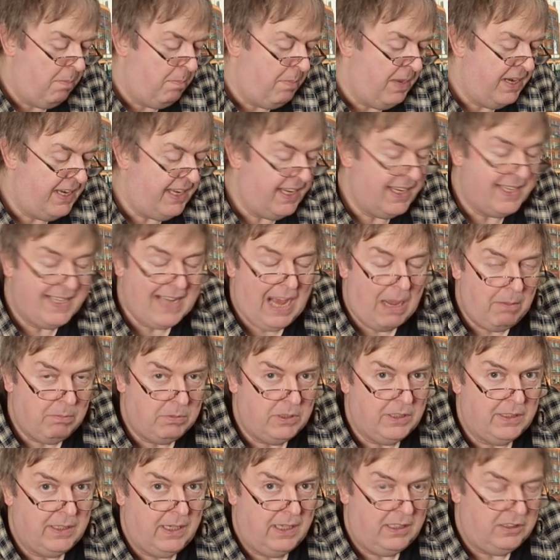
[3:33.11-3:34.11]
many
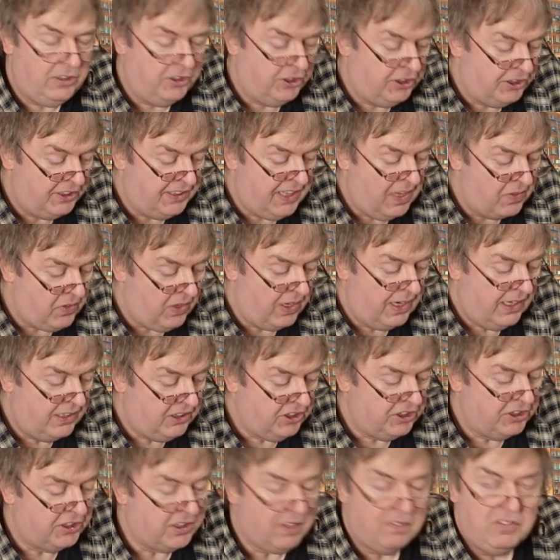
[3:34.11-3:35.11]
adapted lenses and other
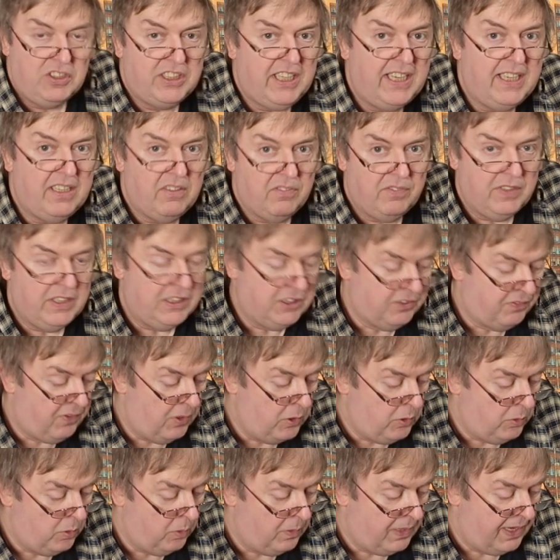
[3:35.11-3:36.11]
lenses I've seen of this
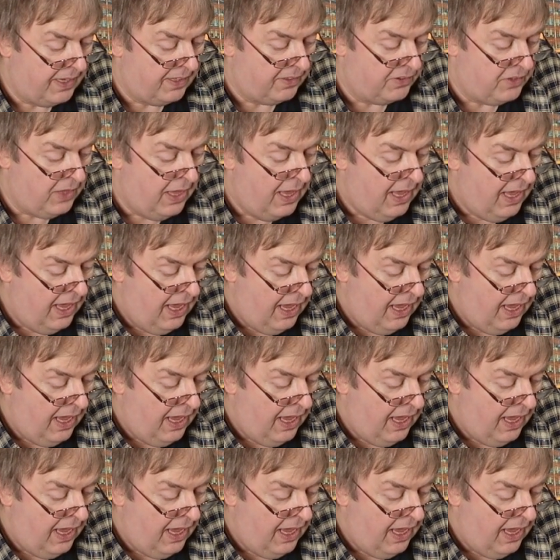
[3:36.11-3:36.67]
focal length.